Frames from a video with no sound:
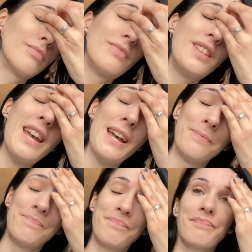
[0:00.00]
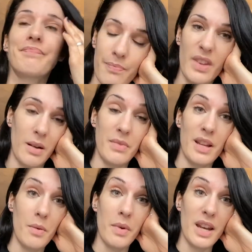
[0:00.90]
Yeah,
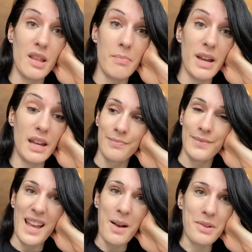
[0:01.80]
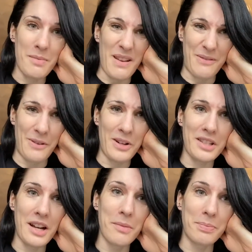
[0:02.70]
it went in the bin. That was a bit fucked
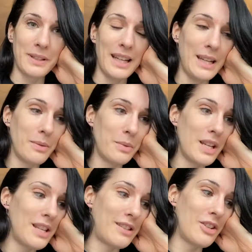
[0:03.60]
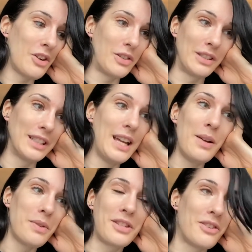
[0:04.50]
up. It was
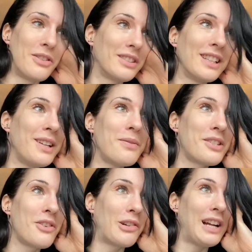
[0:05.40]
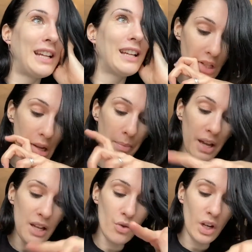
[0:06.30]
not great.
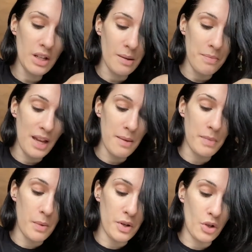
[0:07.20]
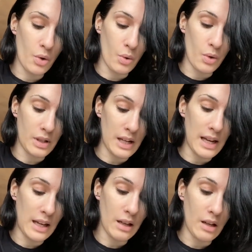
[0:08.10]
But it triggered something in me which caused
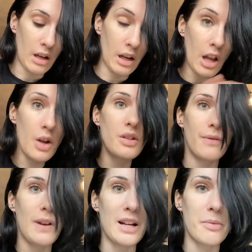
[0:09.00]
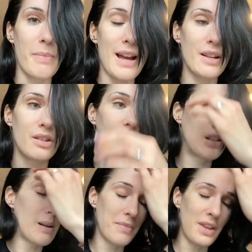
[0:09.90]
like loads of flashbacks to
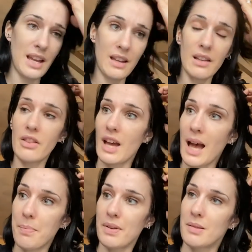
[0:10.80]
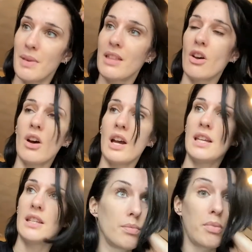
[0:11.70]
something that happened to me that
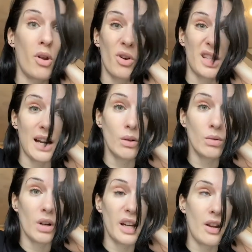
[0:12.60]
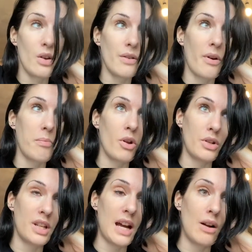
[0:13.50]
I'd blocked out. I don't know if I
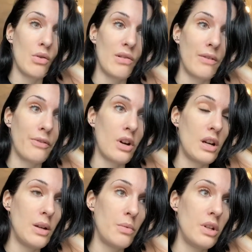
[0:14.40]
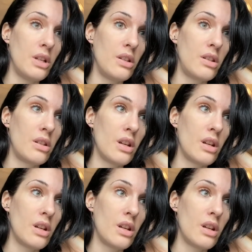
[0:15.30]
blocked it out or if I was